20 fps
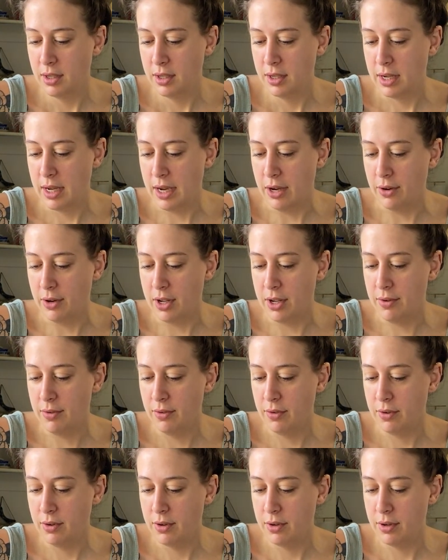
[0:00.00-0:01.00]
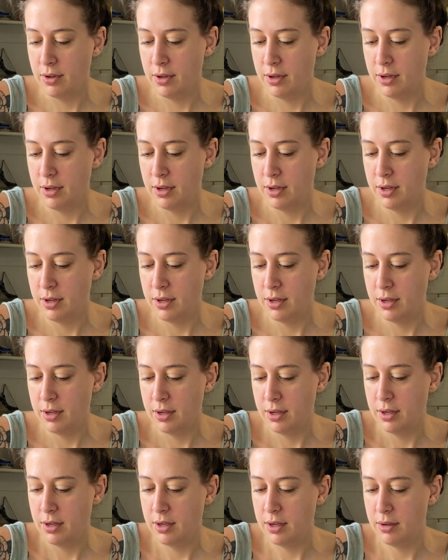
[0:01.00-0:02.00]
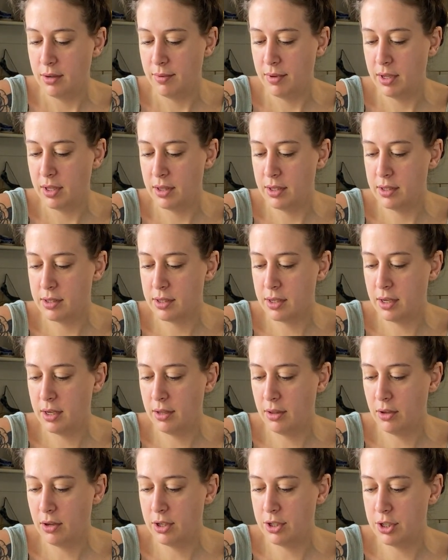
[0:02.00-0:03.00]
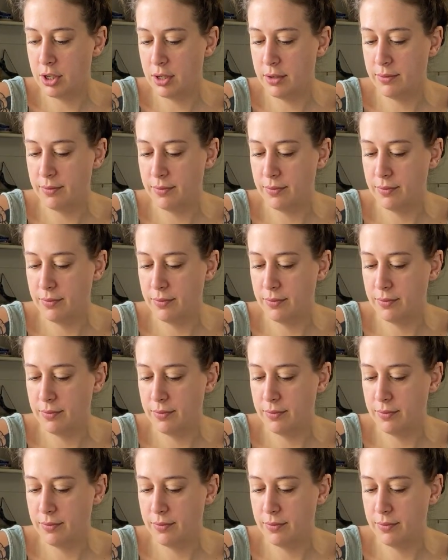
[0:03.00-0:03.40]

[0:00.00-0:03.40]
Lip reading: Howdy. Get this kind of larger.